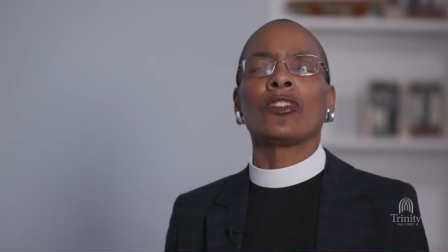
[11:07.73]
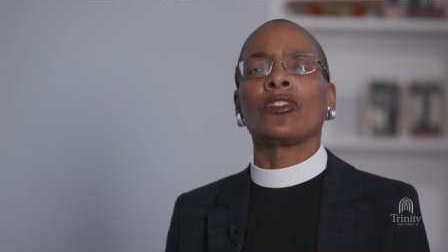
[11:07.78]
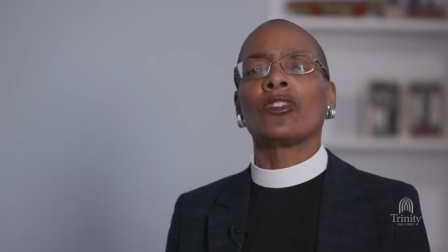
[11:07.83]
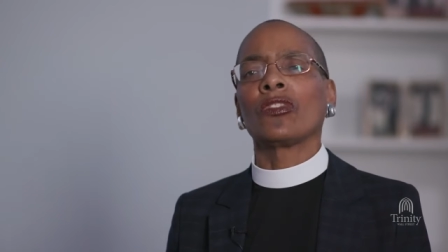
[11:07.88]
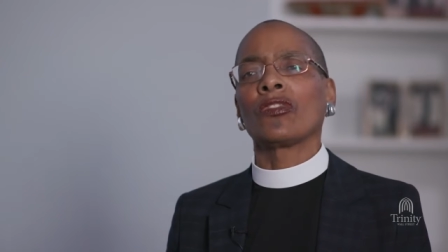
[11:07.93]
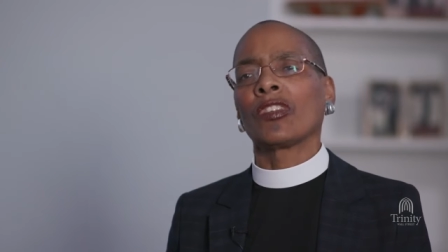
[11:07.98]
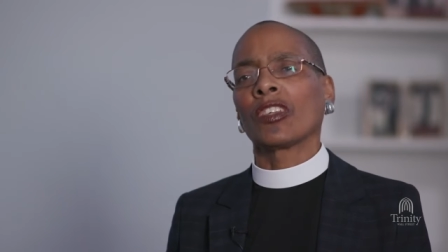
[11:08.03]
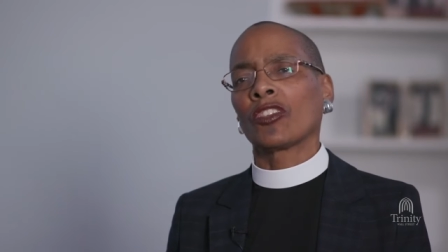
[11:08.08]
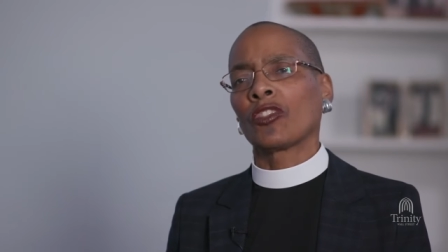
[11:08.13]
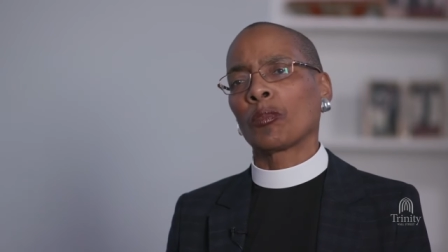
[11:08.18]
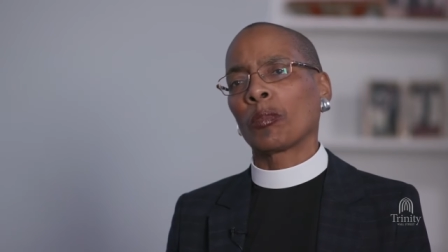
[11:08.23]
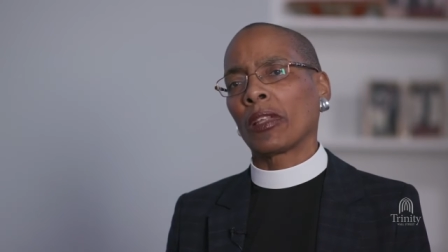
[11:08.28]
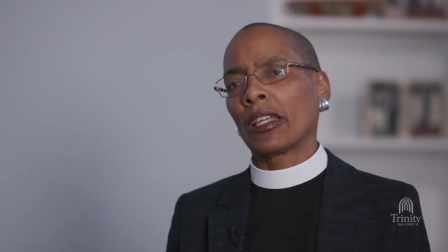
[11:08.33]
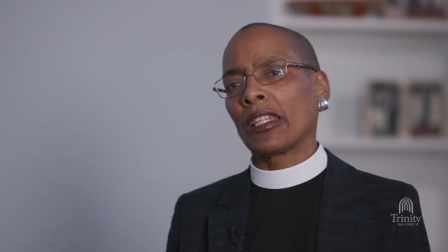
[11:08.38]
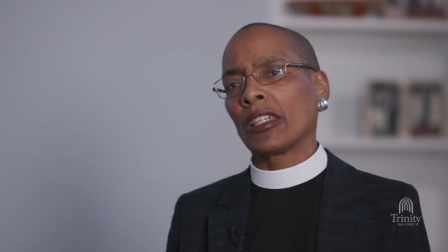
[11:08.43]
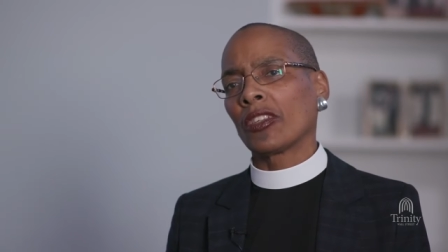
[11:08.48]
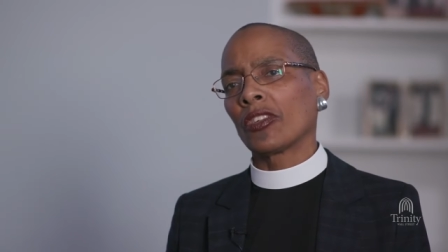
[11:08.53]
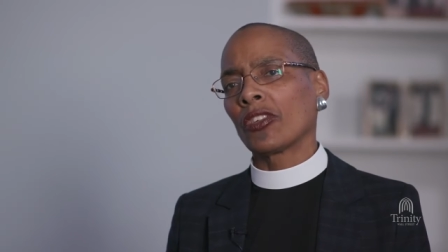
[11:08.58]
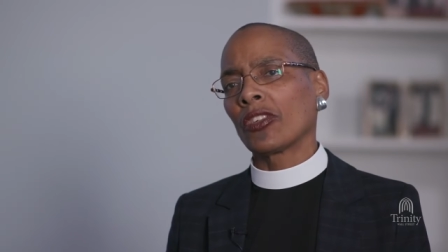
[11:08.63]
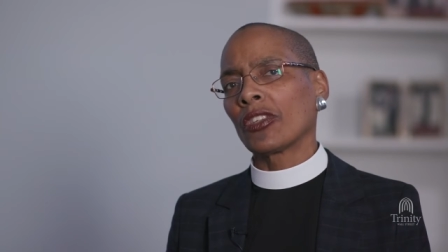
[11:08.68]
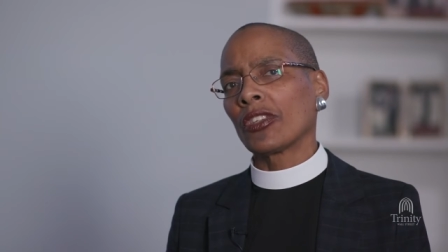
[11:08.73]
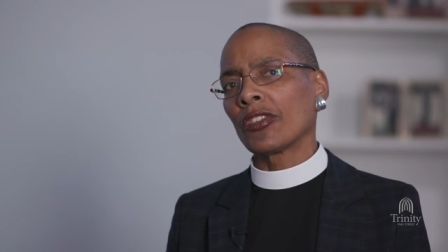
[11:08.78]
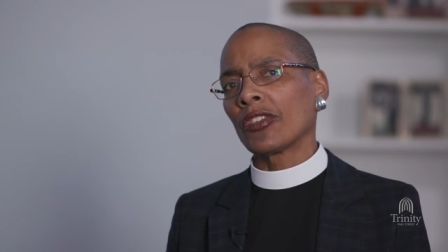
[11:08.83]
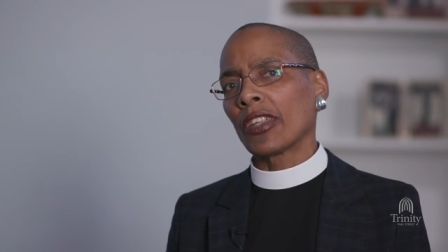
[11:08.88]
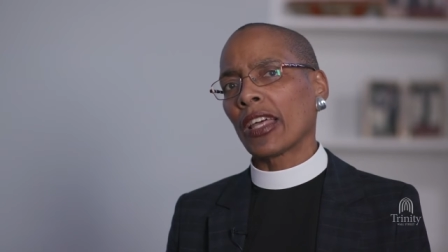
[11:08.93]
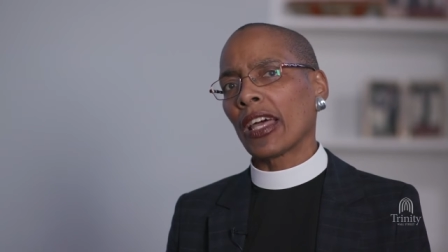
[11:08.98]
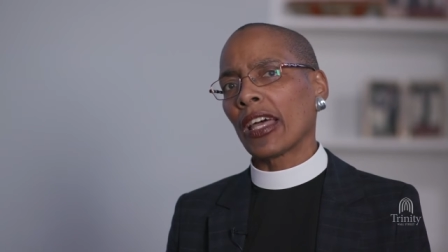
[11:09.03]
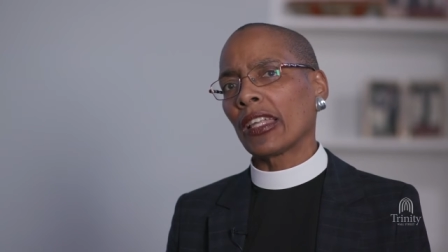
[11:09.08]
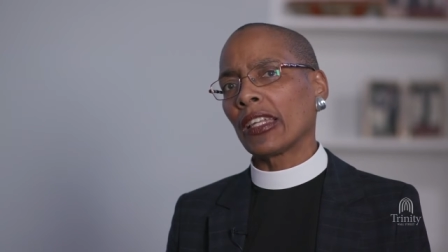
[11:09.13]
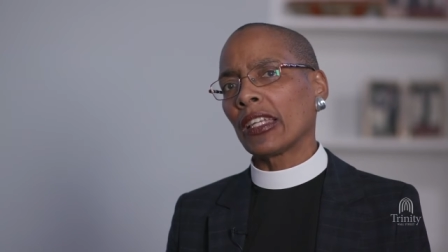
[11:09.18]
as you've explained it, or is
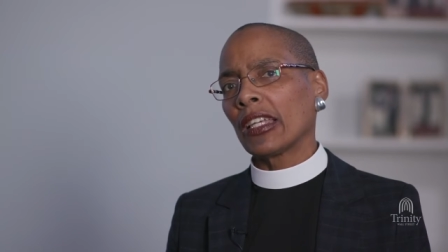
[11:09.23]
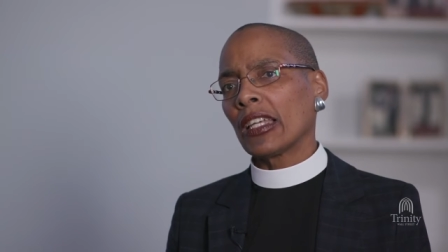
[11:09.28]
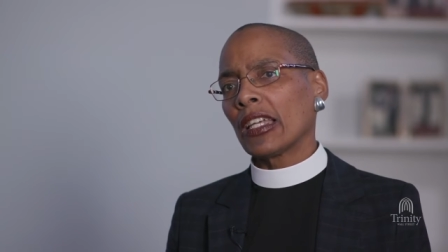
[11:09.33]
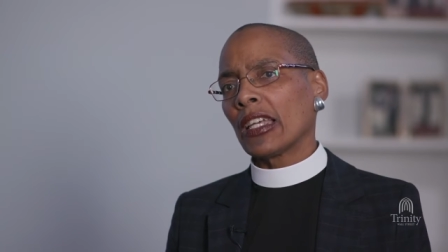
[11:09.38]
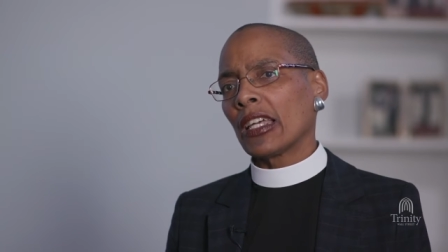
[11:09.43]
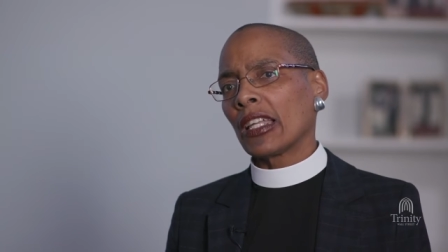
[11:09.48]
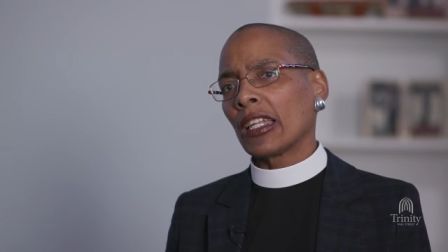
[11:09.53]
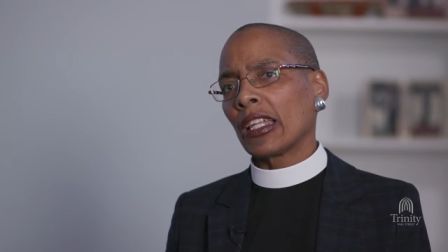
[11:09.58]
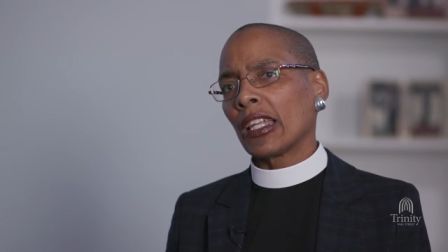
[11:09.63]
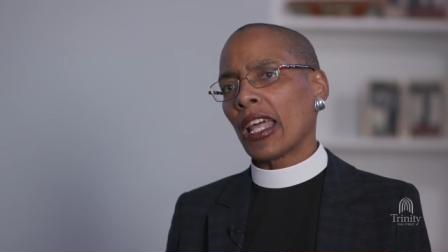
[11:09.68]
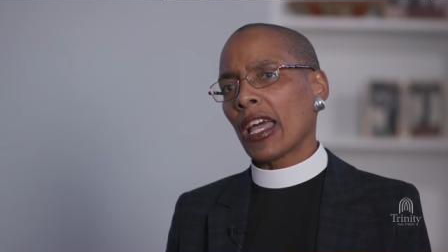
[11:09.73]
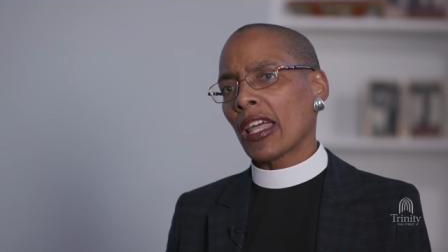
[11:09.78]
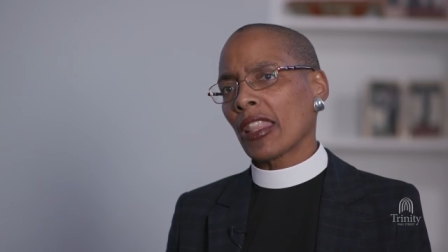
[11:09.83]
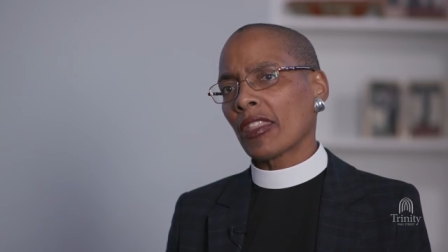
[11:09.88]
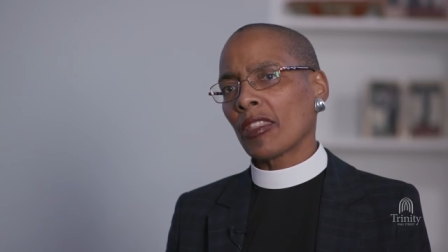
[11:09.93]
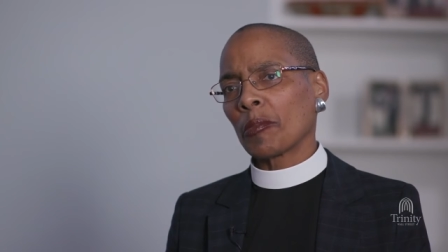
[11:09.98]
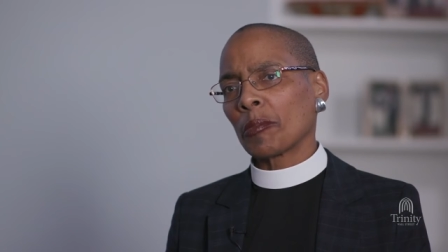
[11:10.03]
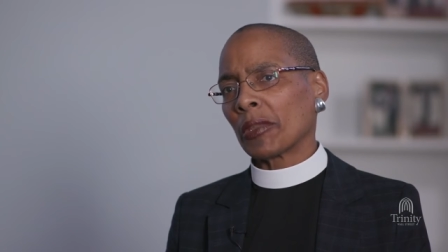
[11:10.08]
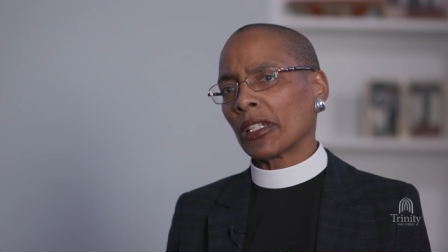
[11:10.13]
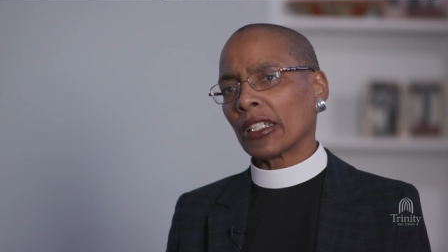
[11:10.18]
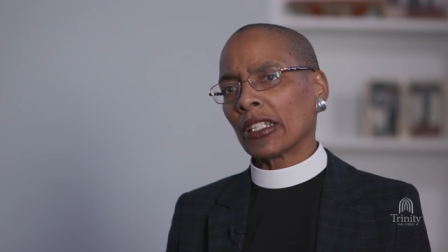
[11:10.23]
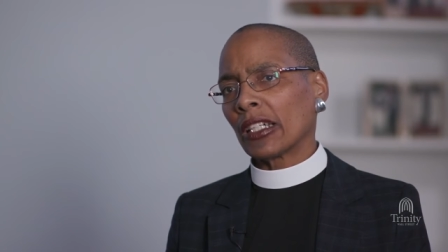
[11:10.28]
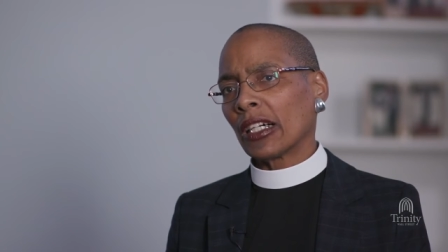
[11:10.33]
that an anathema?